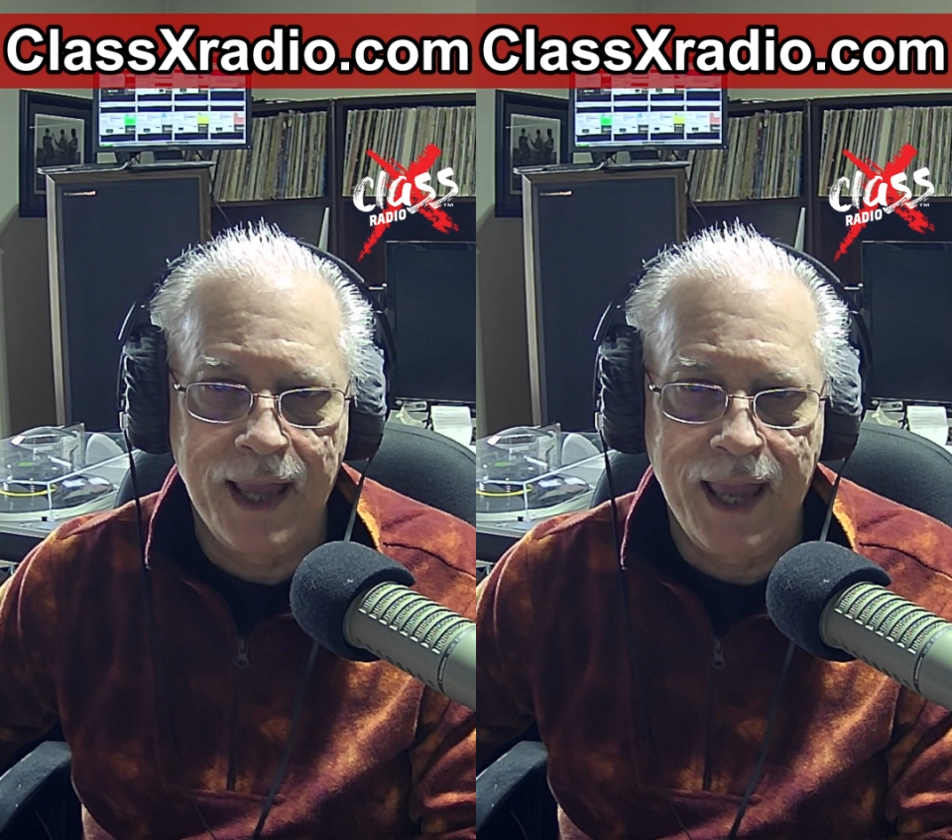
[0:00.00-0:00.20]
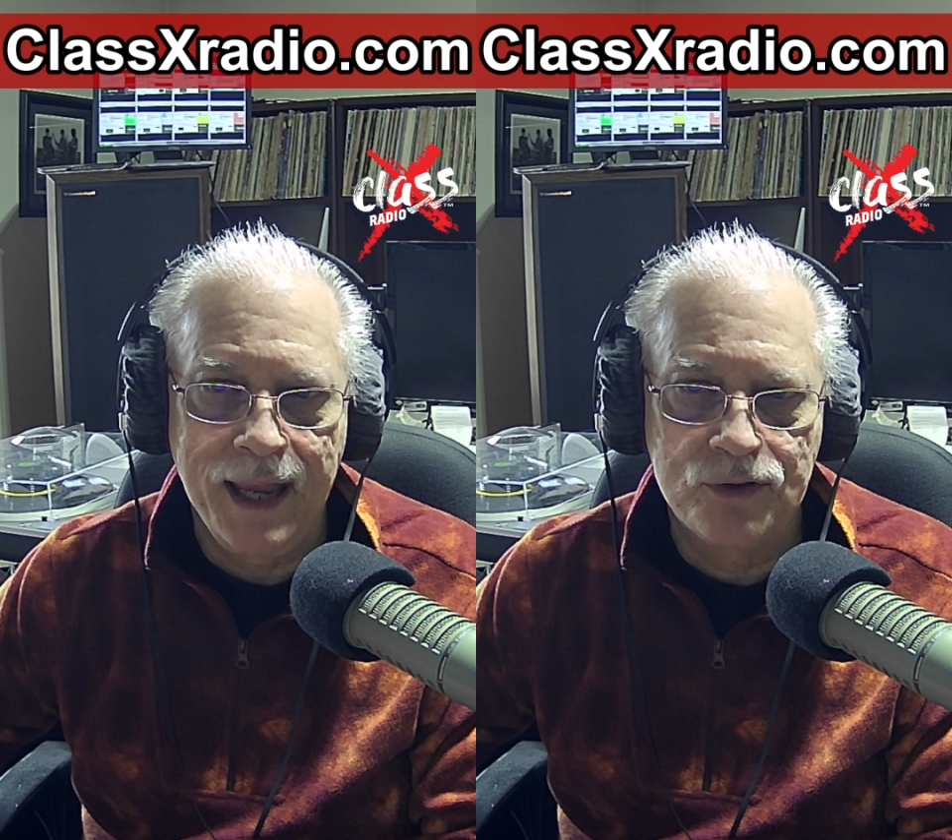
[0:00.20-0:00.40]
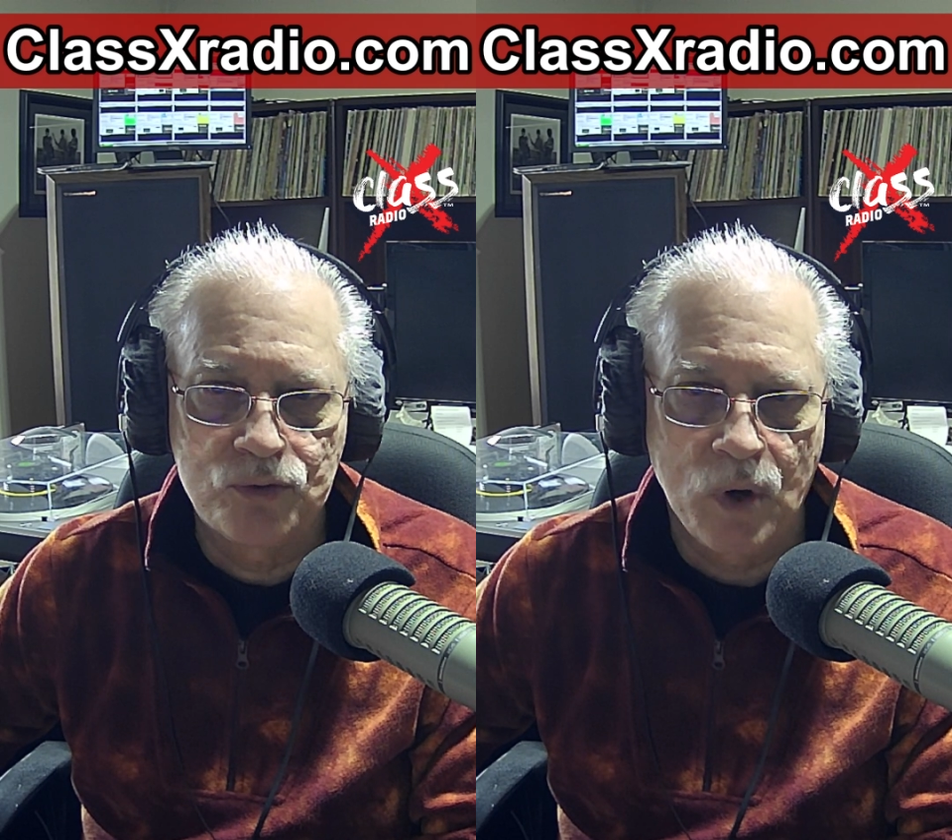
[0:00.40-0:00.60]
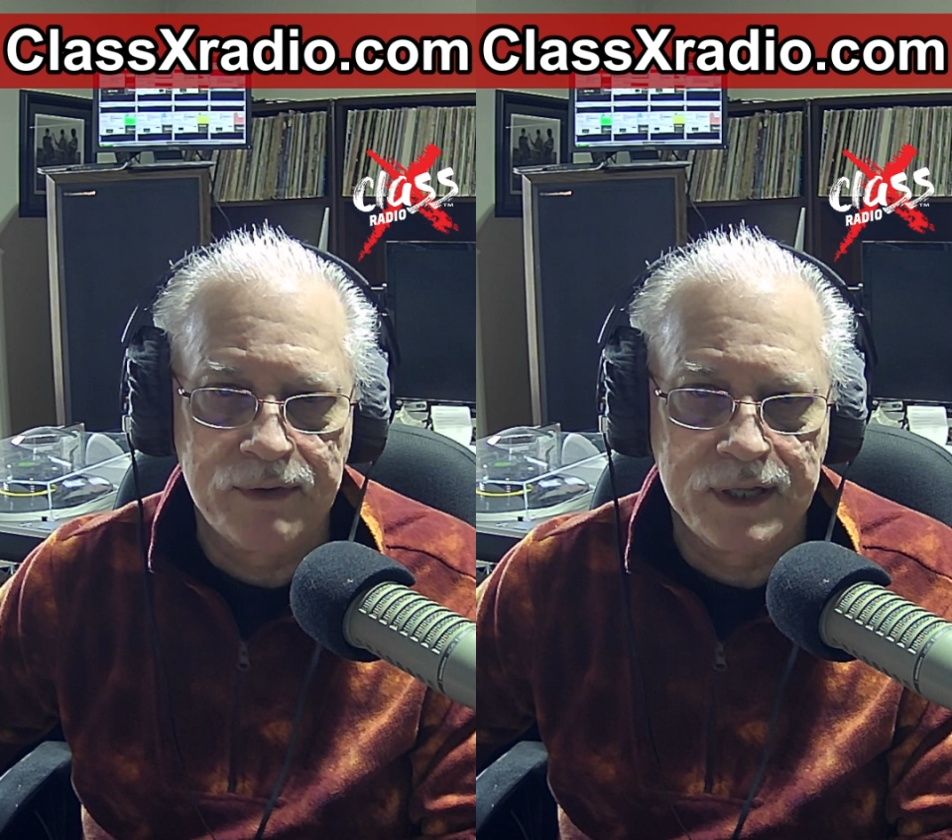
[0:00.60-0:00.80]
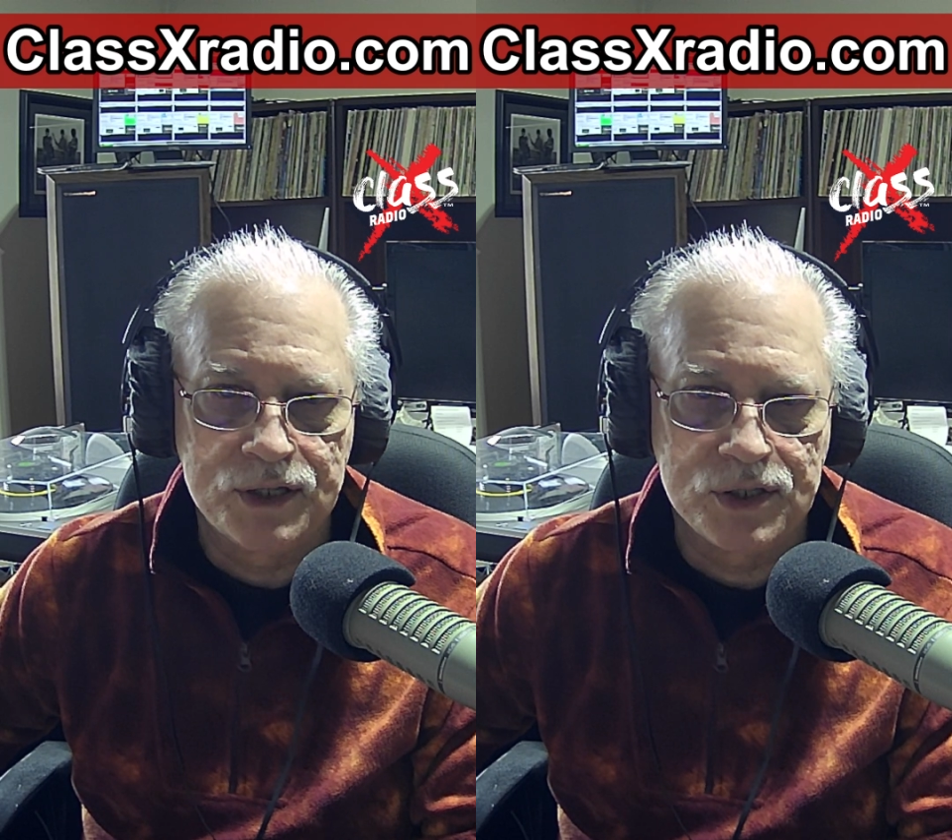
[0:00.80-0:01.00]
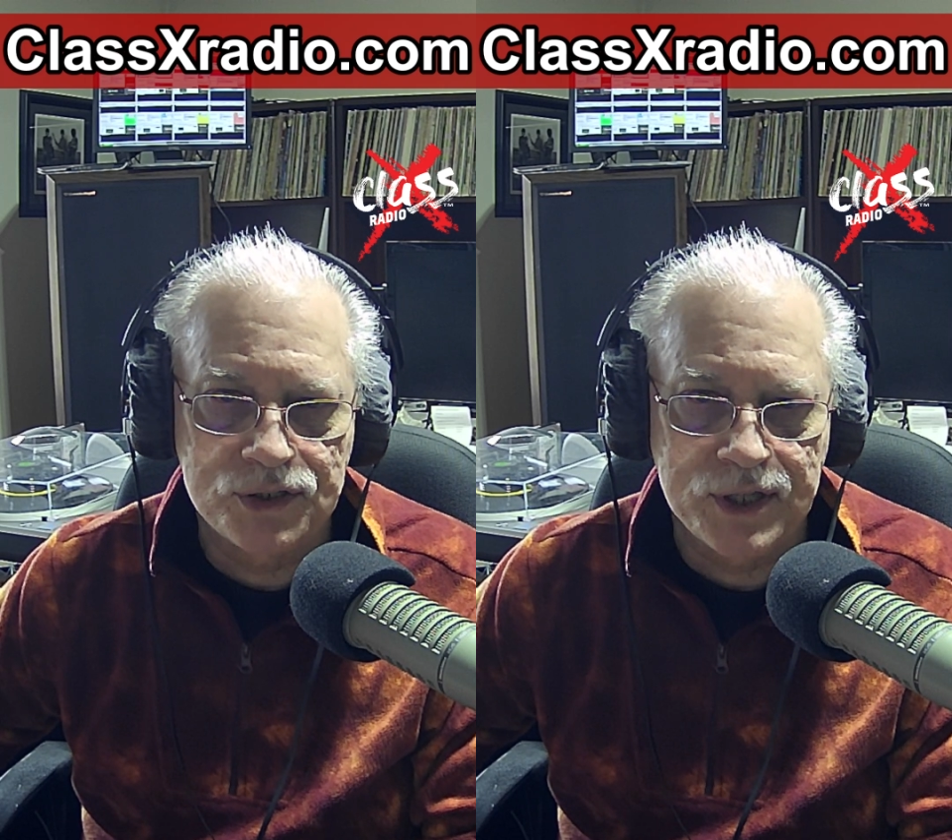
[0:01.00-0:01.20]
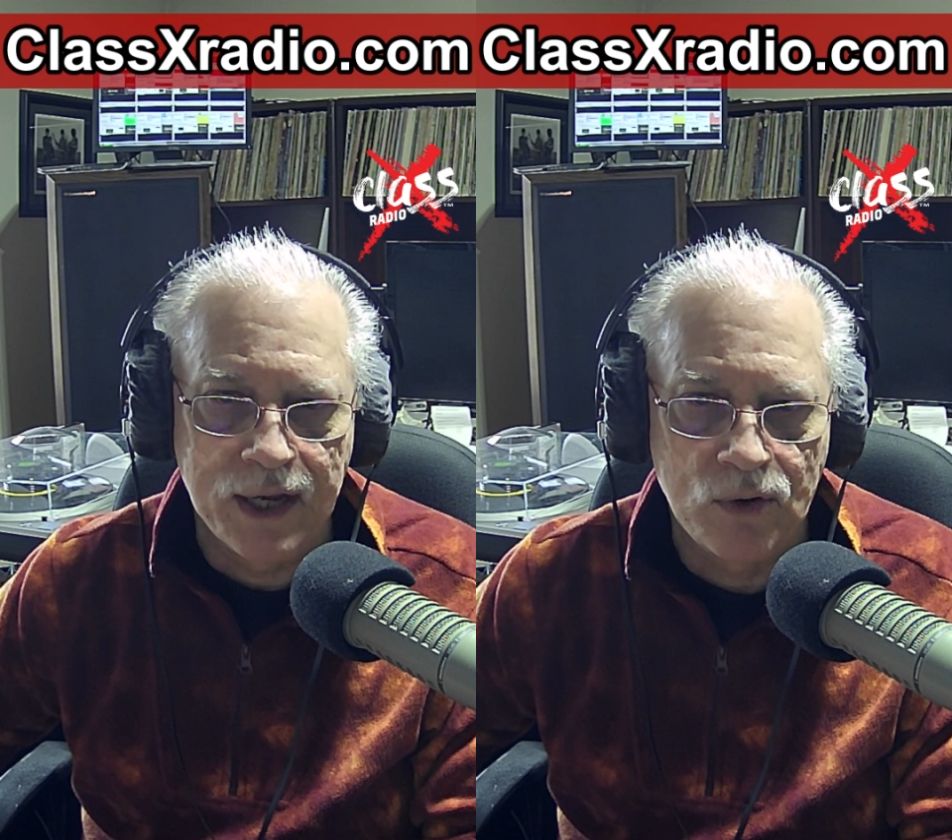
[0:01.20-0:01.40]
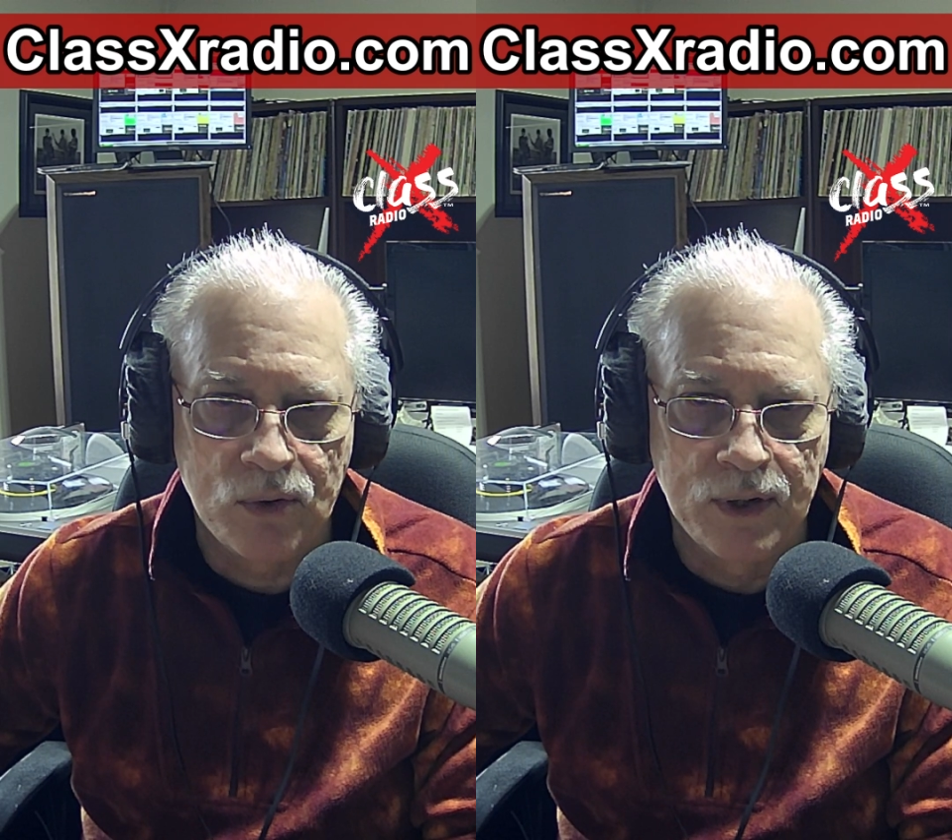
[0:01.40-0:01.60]
a 12-inch
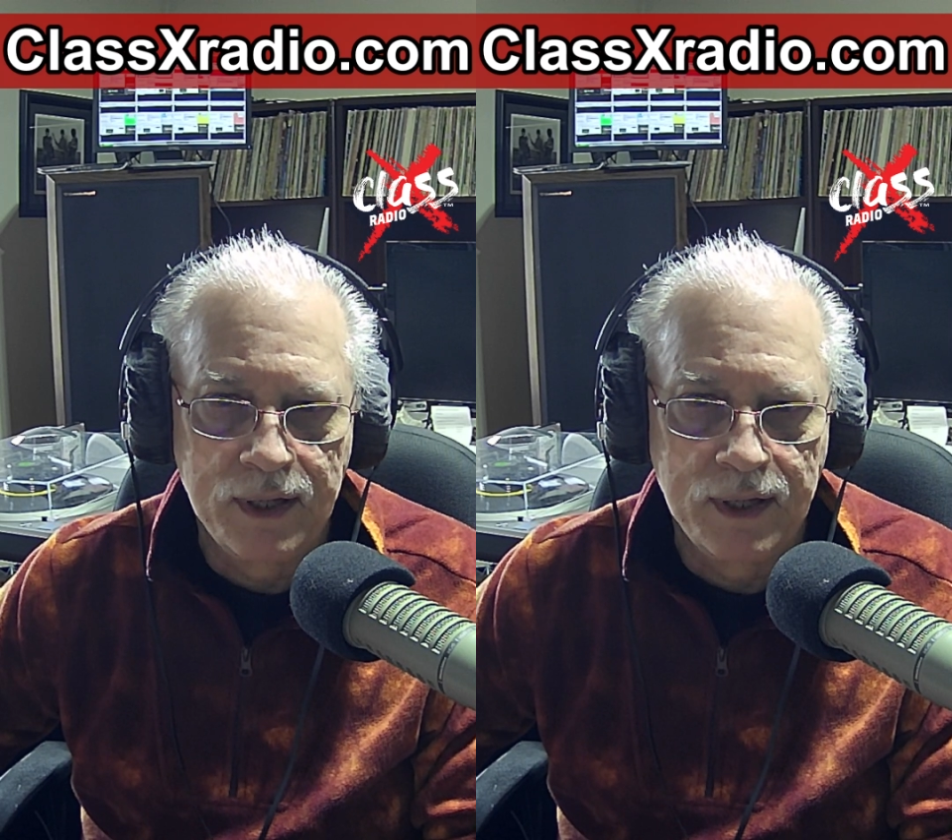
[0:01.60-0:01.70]
single,